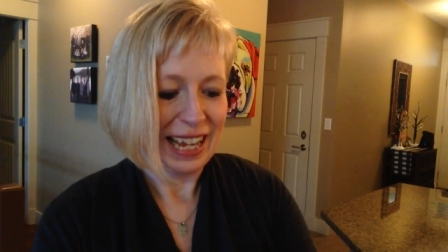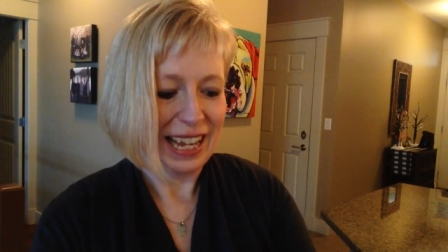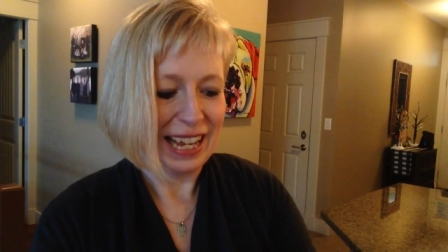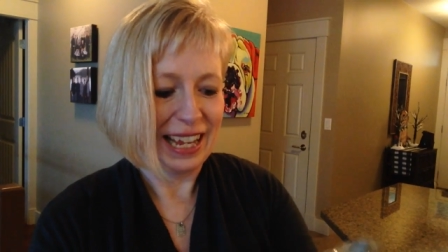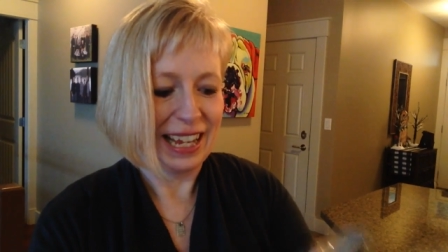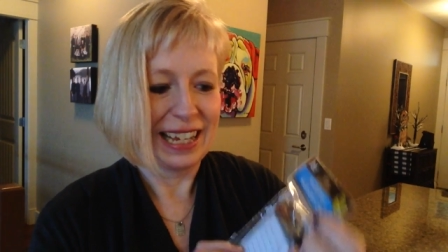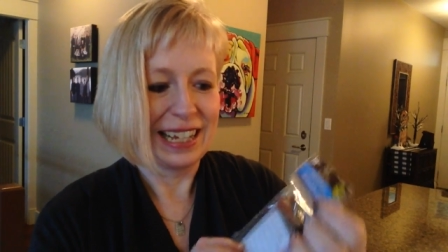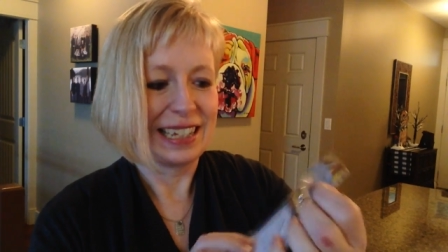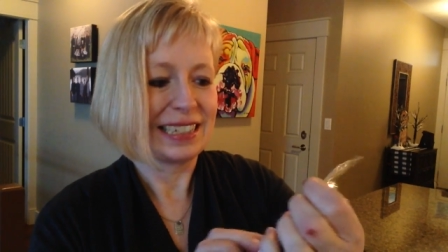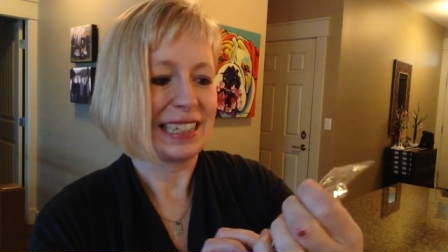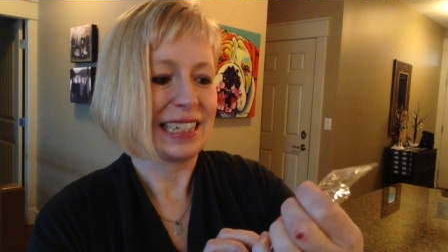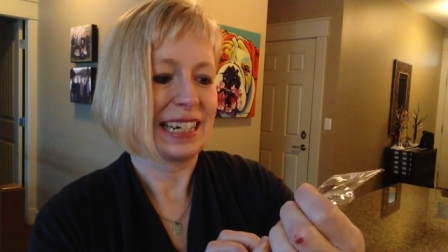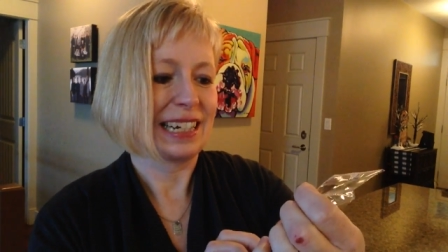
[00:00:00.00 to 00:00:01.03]
And
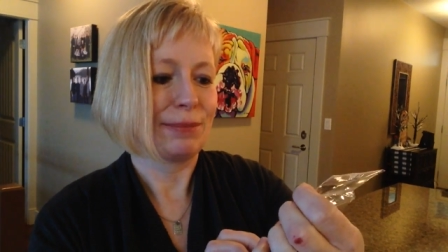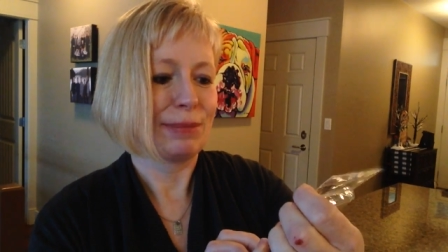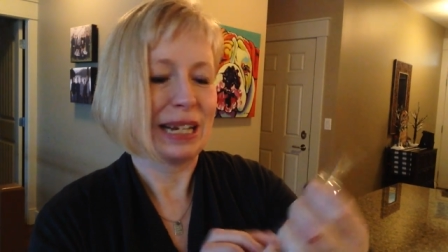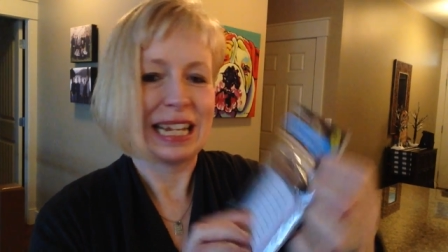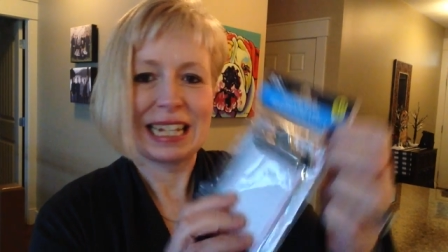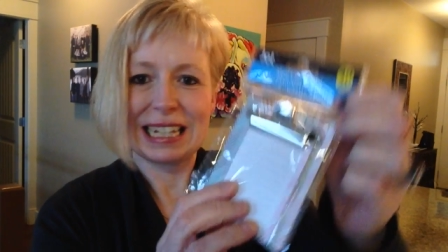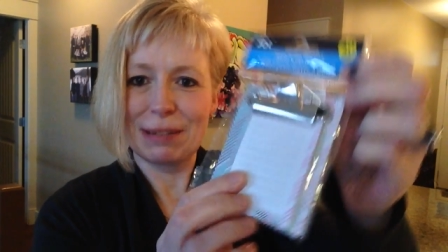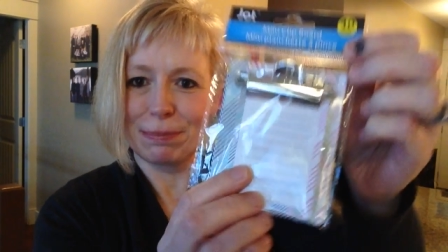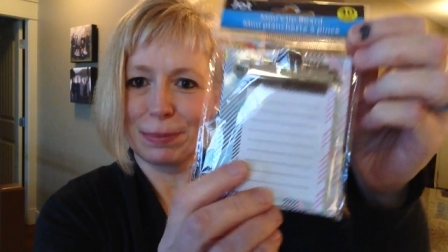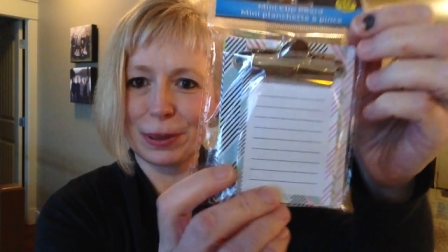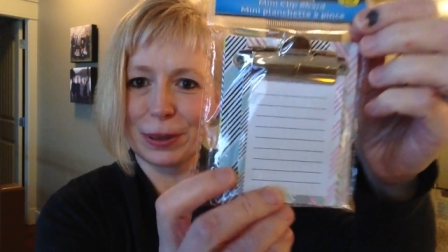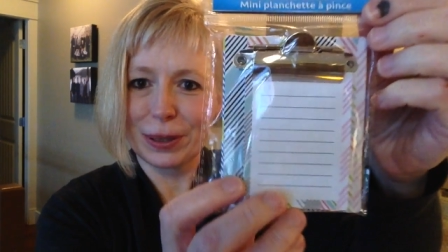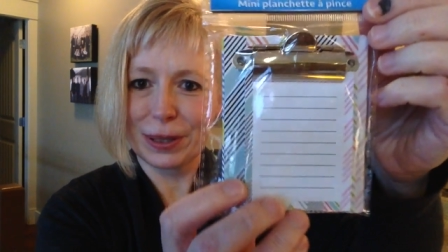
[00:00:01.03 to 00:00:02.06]
a little mini
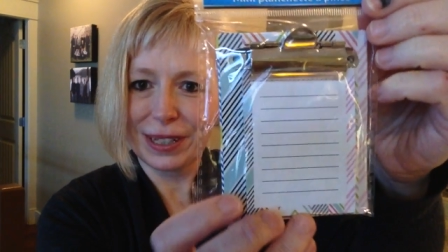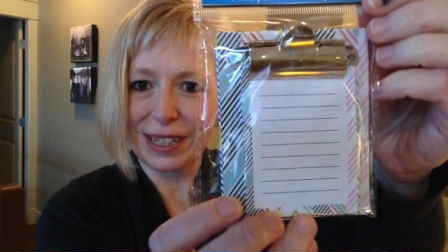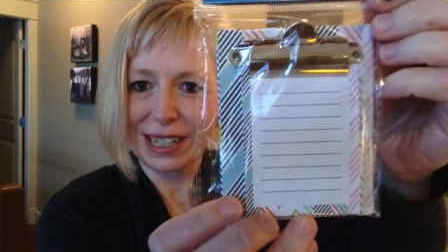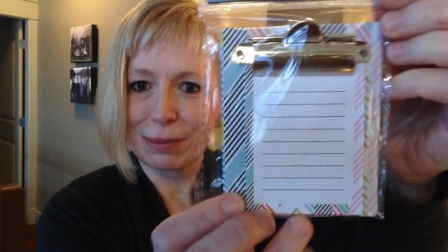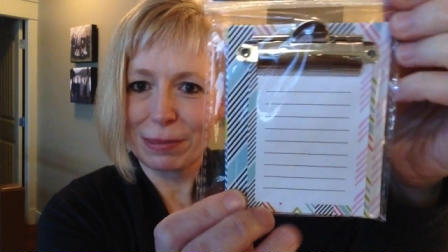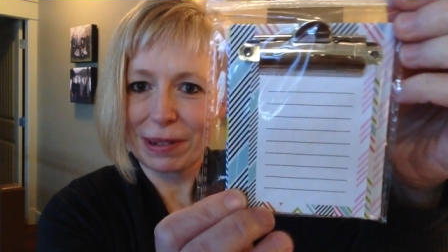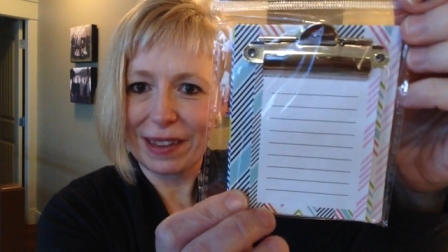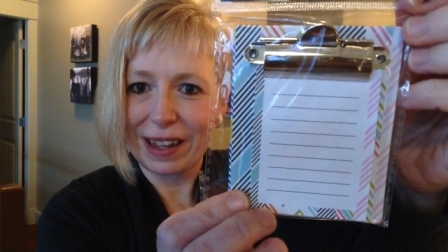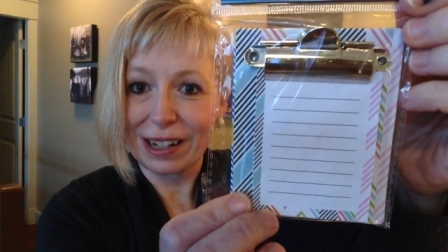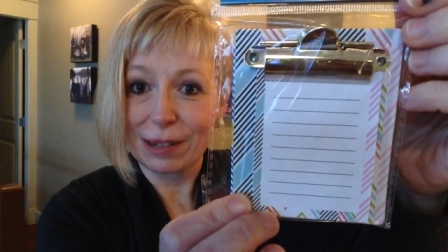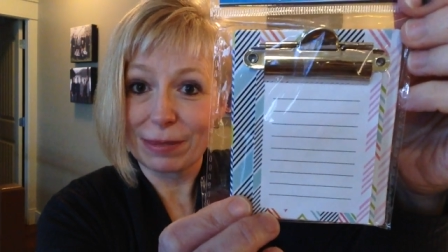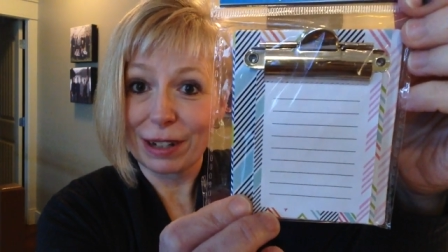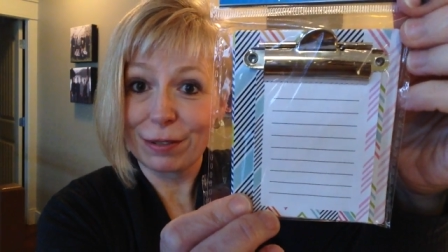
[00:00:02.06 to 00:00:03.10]
clipboard. I'll put that
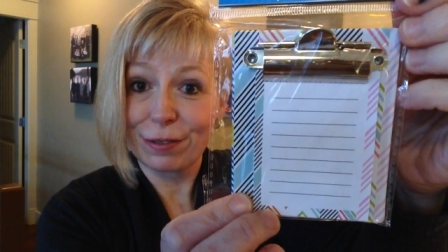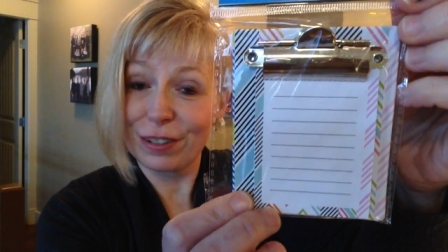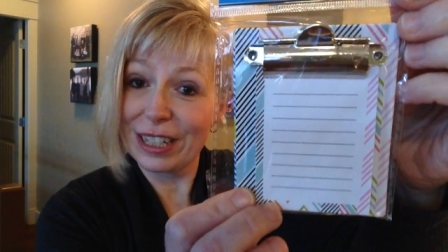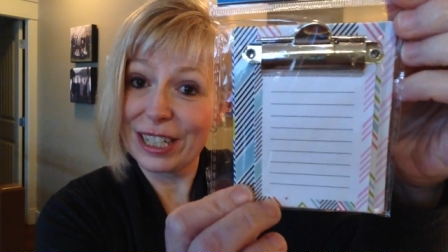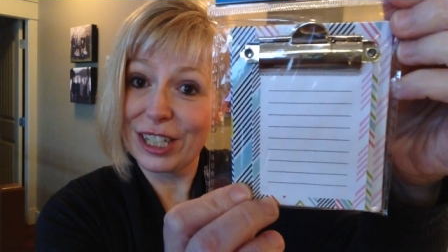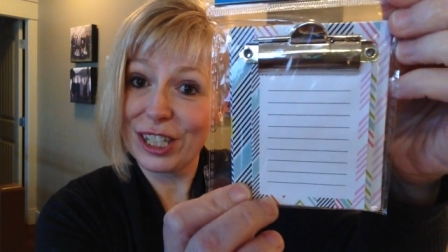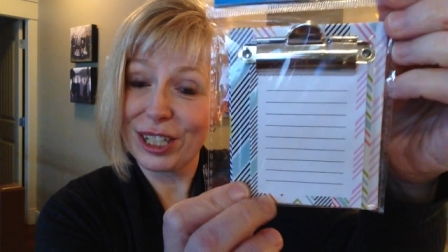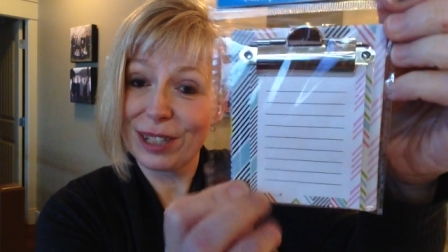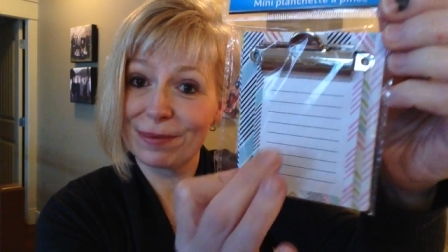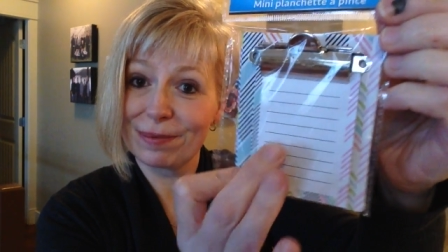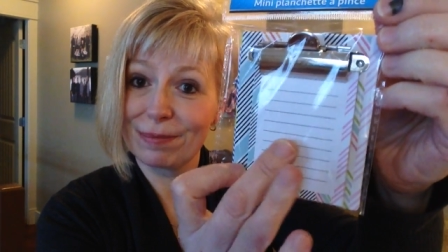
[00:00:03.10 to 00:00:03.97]
on my fridge.